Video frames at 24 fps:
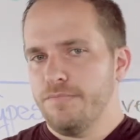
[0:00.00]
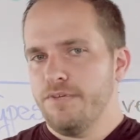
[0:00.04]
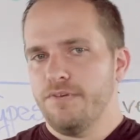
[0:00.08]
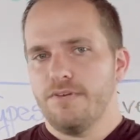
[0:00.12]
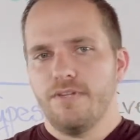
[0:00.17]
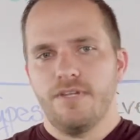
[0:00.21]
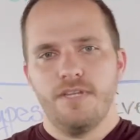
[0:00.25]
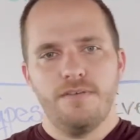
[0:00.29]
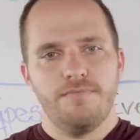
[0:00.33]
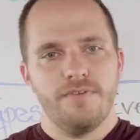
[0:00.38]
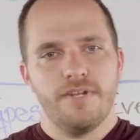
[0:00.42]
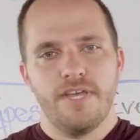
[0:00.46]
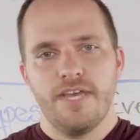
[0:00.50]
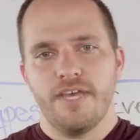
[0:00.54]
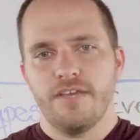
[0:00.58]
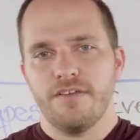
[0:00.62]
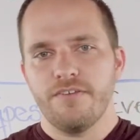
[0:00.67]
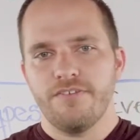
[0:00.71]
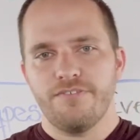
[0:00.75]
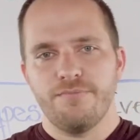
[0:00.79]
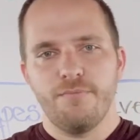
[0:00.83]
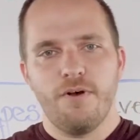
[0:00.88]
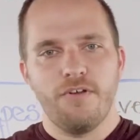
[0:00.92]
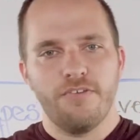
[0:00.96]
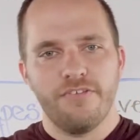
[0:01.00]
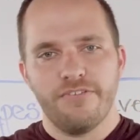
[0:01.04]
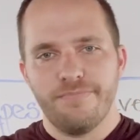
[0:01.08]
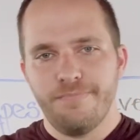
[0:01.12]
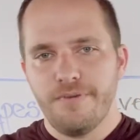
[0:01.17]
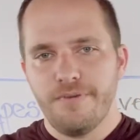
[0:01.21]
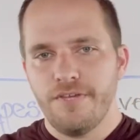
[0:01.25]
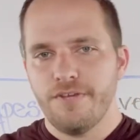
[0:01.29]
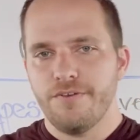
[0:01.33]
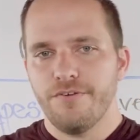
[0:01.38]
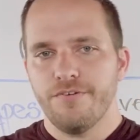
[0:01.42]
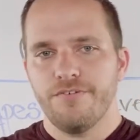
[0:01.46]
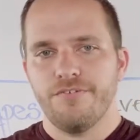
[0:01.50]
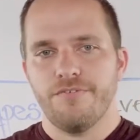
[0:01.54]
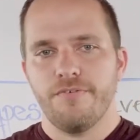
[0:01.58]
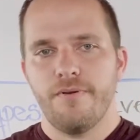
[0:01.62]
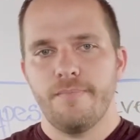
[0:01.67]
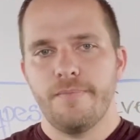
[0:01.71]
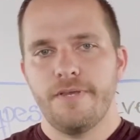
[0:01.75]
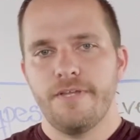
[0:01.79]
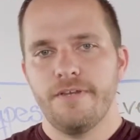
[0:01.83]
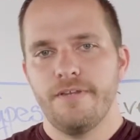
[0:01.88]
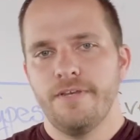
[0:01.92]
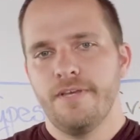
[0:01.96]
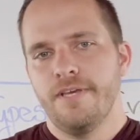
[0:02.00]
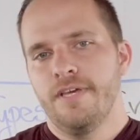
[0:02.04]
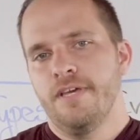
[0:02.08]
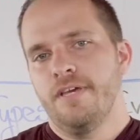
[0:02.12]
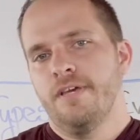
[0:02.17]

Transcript: You can even hang small speakers from it.